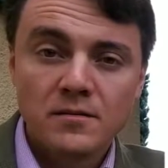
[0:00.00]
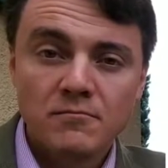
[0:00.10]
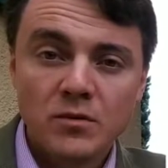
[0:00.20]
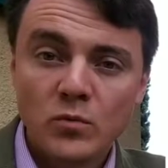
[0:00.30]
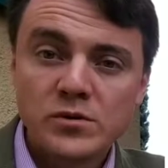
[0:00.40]

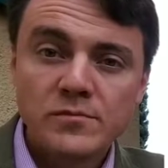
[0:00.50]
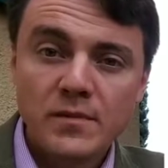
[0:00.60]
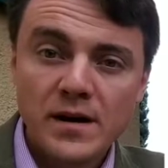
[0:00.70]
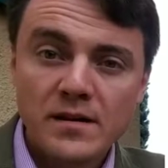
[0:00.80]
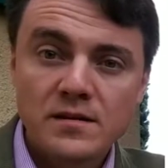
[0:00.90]
but we
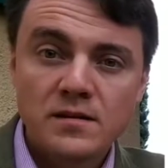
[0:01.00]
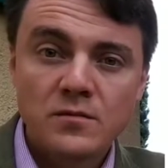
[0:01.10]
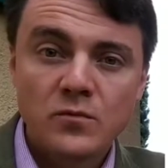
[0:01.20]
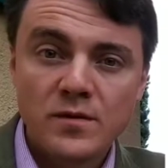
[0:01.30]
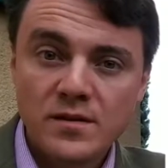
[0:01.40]
remain
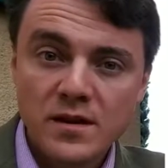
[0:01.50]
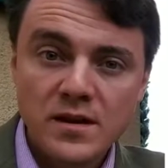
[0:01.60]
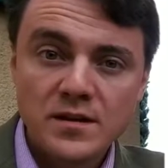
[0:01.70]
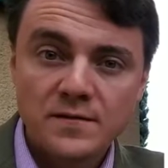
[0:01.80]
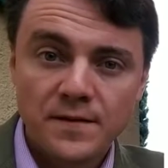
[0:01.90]
with
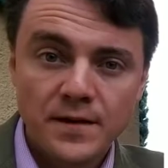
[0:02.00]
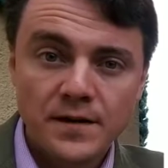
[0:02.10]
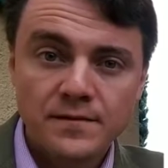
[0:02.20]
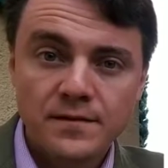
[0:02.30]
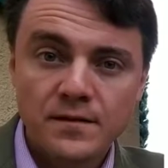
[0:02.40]
these
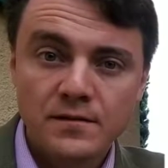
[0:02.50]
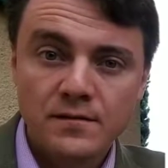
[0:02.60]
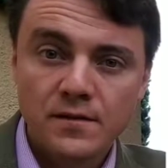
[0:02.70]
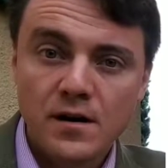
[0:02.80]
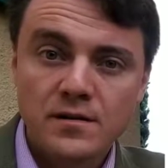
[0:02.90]
5
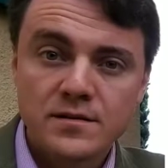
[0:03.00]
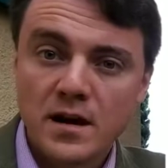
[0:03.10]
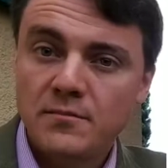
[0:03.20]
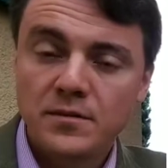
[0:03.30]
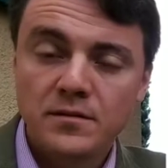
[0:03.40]
for our
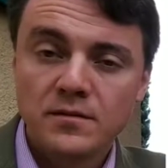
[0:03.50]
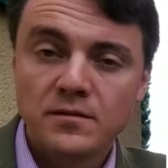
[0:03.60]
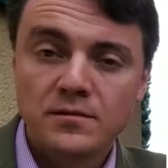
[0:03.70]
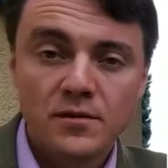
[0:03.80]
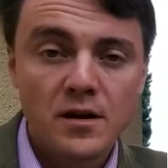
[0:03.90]
example
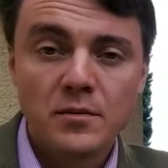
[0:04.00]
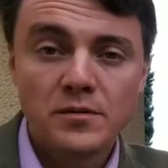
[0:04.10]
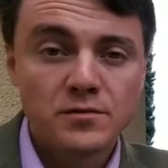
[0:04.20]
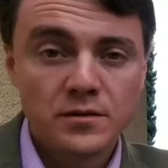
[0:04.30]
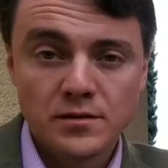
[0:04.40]
to keep
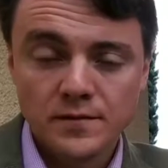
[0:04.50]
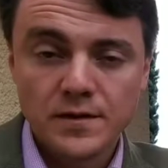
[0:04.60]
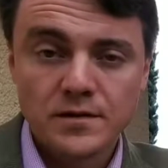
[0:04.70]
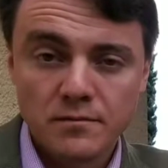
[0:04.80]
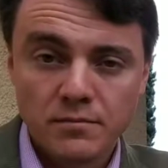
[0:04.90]
it relatively
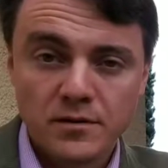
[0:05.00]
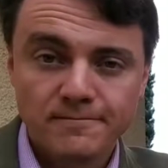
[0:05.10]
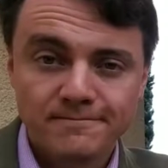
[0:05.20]
simple.